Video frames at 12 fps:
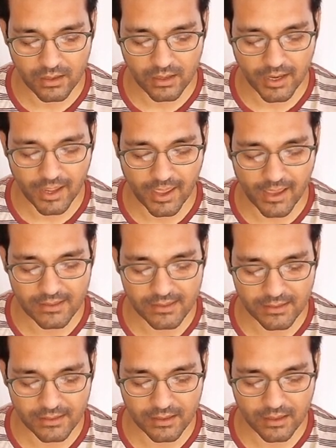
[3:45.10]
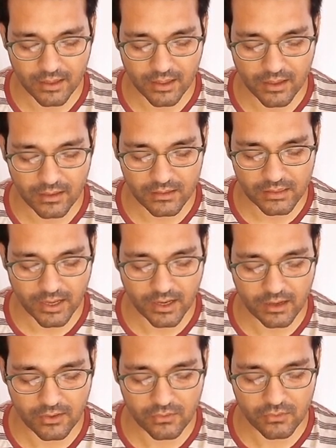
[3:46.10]
dash.
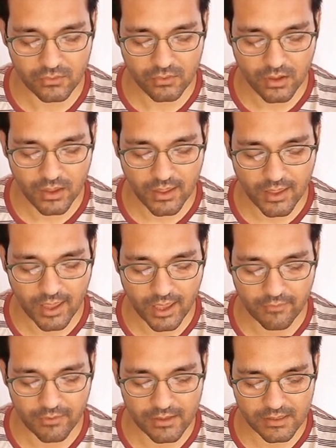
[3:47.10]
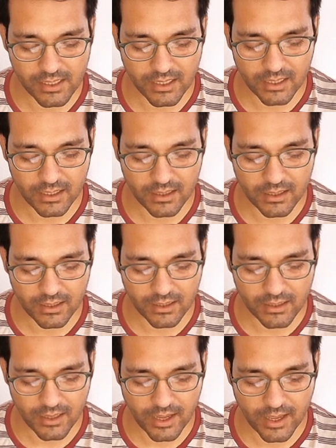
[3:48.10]
Child 2, I will say
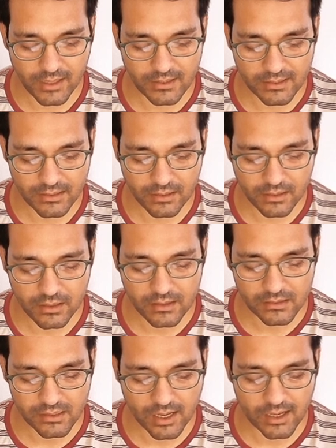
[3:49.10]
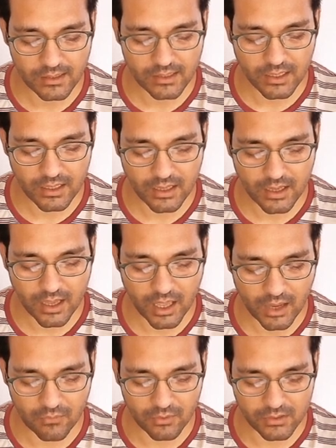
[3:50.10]
dash. Child 3,
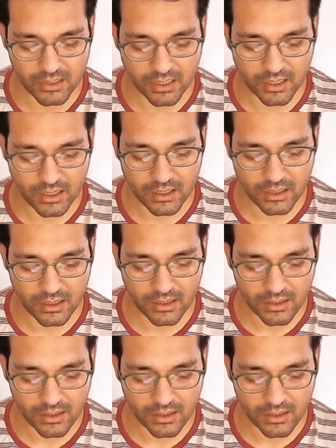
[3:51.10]
I would say